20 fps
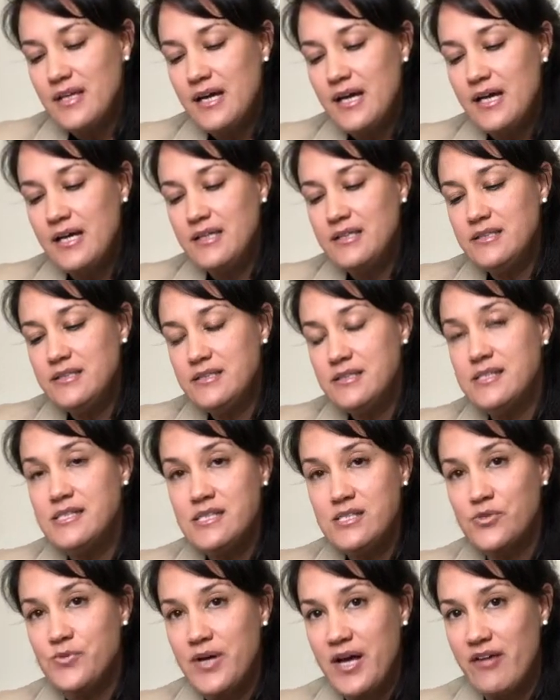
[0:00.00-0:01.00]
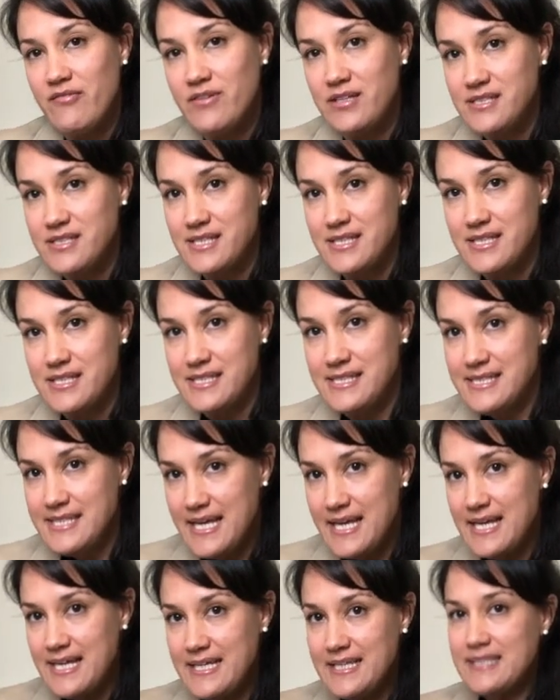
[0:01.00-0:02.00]
And I still have it to this
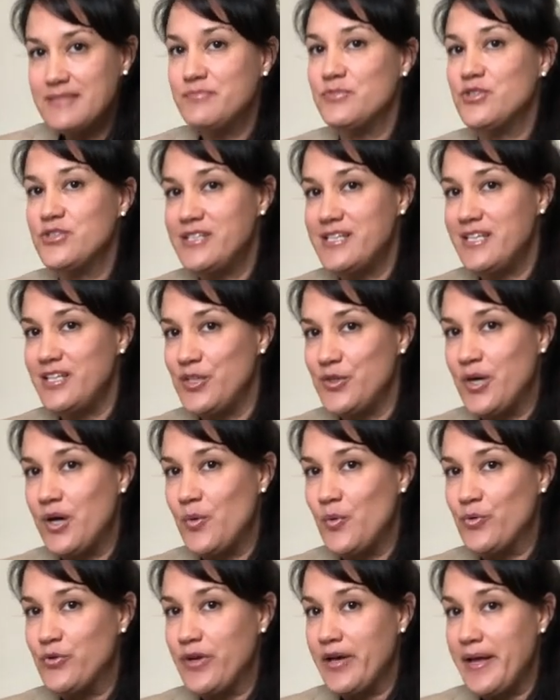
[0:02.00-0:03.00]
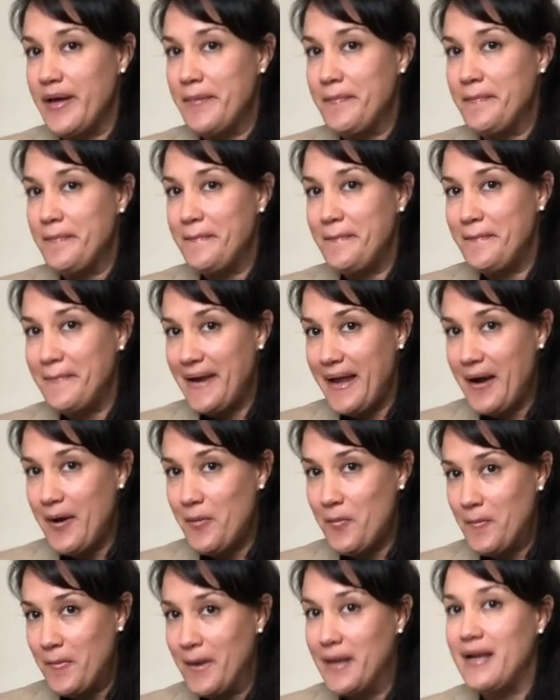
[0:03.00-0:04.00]
day. I'm not telling you how old I am
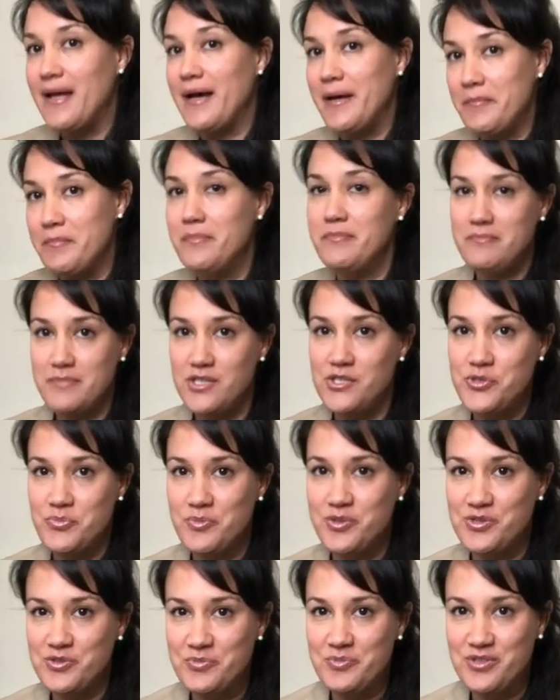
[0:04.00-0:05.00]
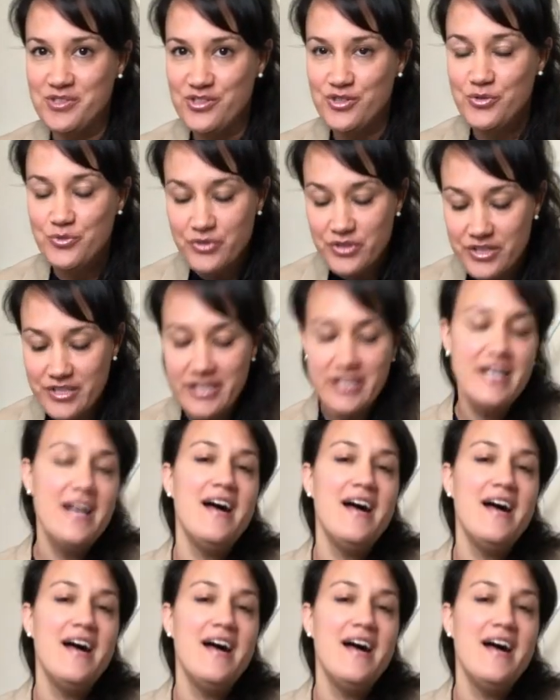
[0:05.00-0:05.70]
now, but I'm much, much, much older.